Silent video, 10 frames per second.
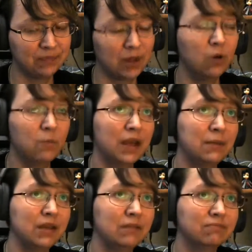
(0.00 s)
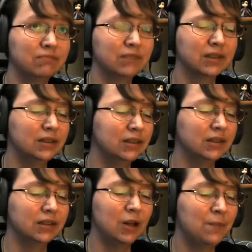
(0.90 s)
Oh, baby.
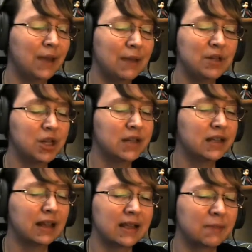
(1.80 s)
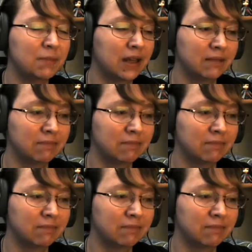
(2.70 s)
Oh, baby, she's a lesbian.